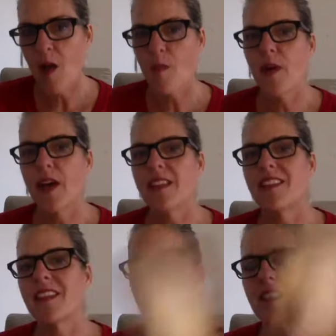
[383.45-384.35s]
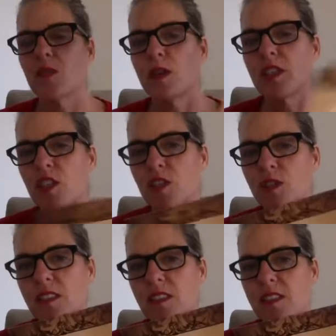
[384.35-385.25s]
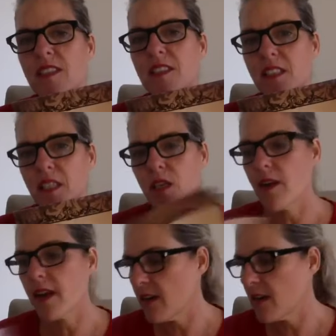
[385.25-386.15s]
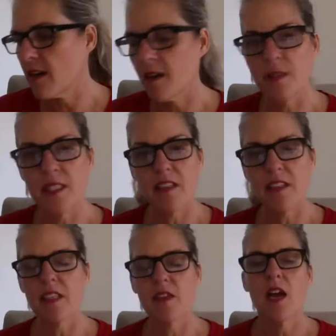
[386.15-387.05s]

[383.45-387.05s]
but this is what chooses the decision right here. I'm telling you.